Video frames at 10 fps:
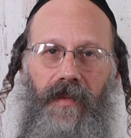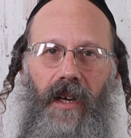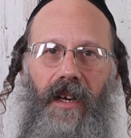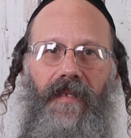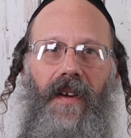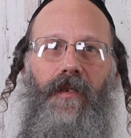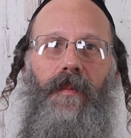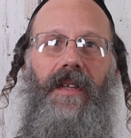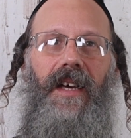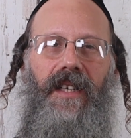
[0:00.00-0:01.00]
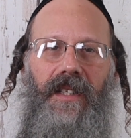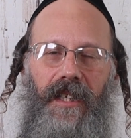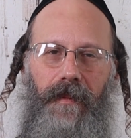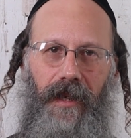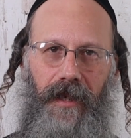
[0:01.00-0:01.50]
Don't even have to be that
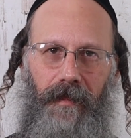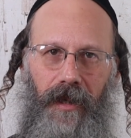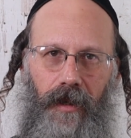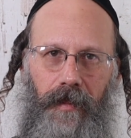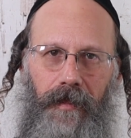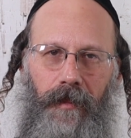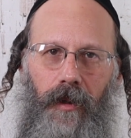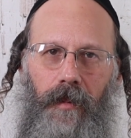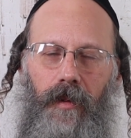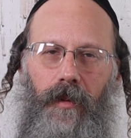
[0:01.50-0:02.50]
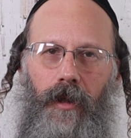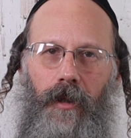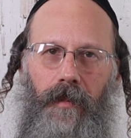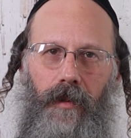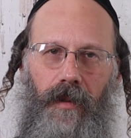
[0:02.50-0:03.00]
deep. They can be a little bit more
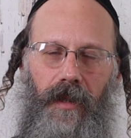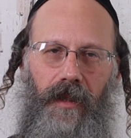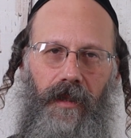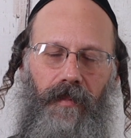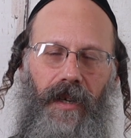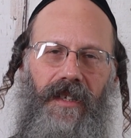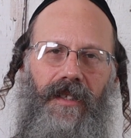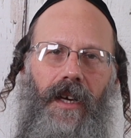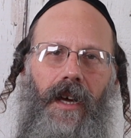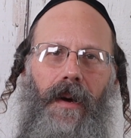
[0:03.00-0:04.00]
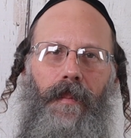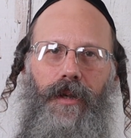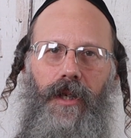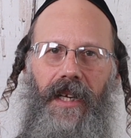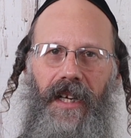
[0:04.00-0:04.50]
normal breaths,
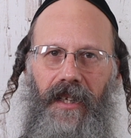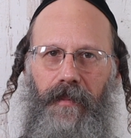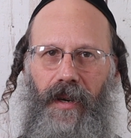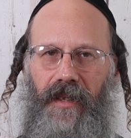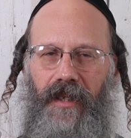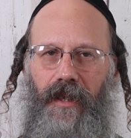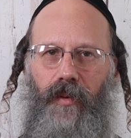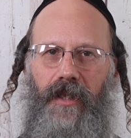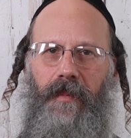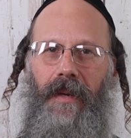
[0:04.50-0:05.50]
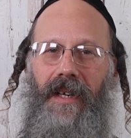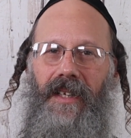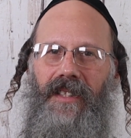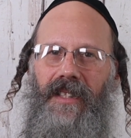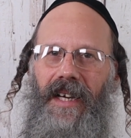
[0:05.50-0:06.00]
but you're getting your breath in a
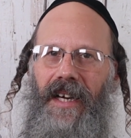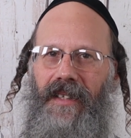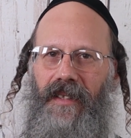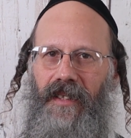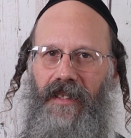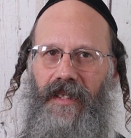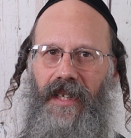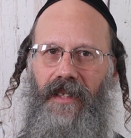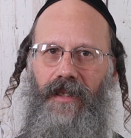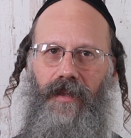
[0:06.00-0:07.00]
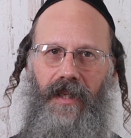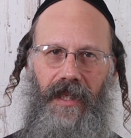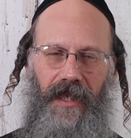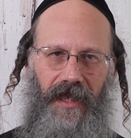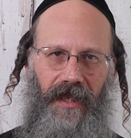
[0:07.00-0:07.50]
rhythmic state. There's another little
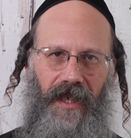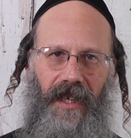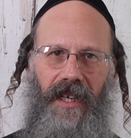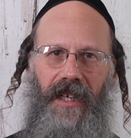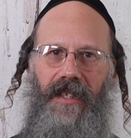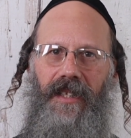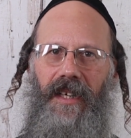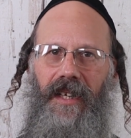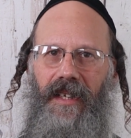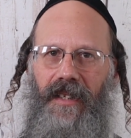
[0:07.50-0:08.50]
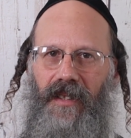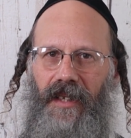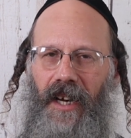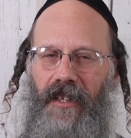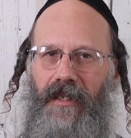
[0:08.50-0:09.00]
key, is getting it into a
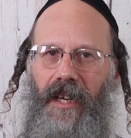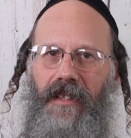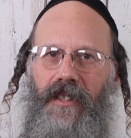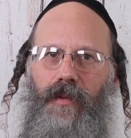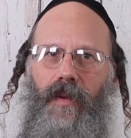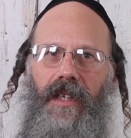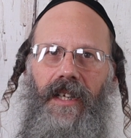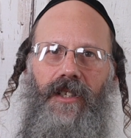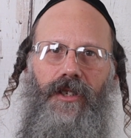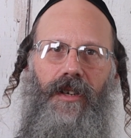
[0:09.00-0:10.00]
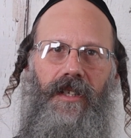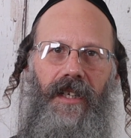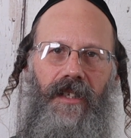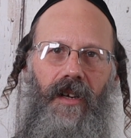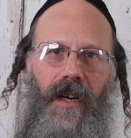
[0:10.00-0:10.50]
calm state, because when you get stressed,
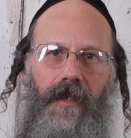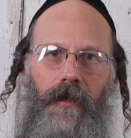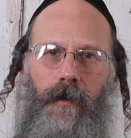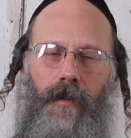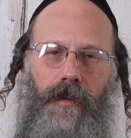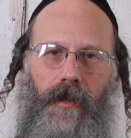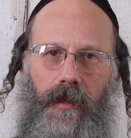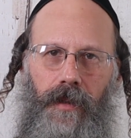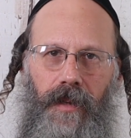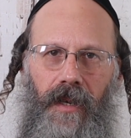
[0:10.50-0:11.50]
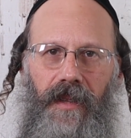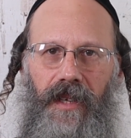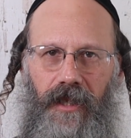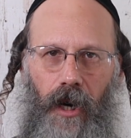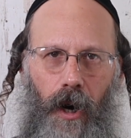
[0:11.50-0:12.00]
anxiety,
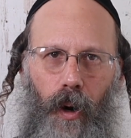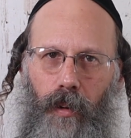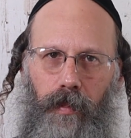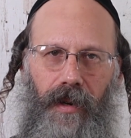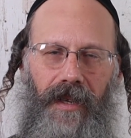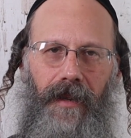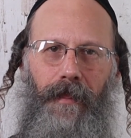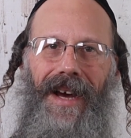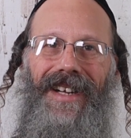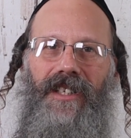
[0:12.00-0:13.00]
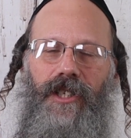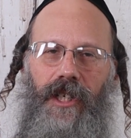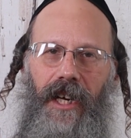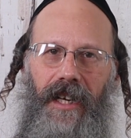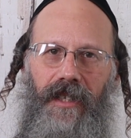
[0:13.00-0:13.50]
there's a whole breathing patterns
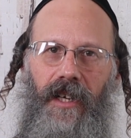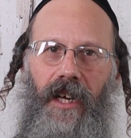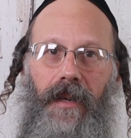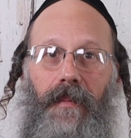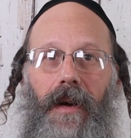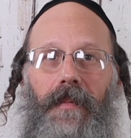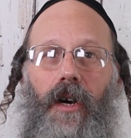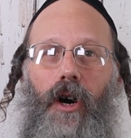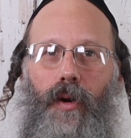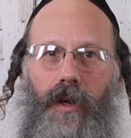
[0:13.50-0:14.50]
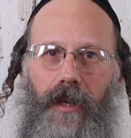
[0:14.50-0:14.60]
change. You may be holding